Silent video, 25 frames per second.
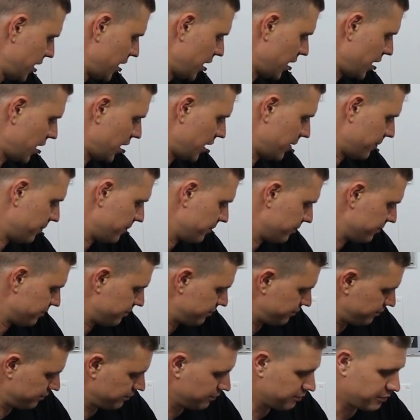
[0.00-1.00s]

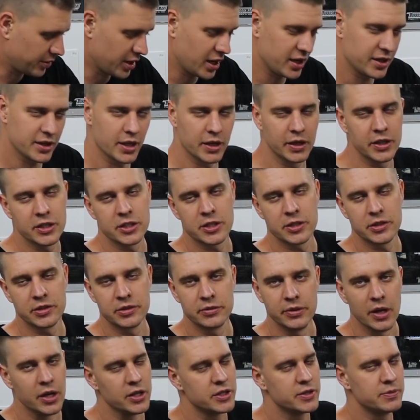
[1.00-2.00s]
Um, being that
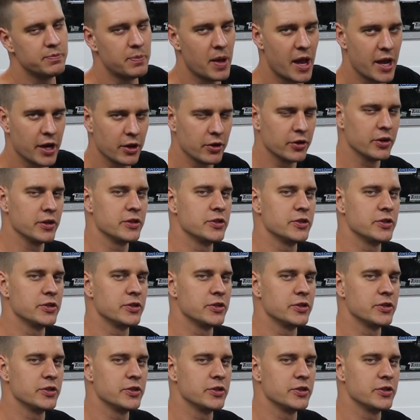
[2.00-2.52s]
it's it's bang on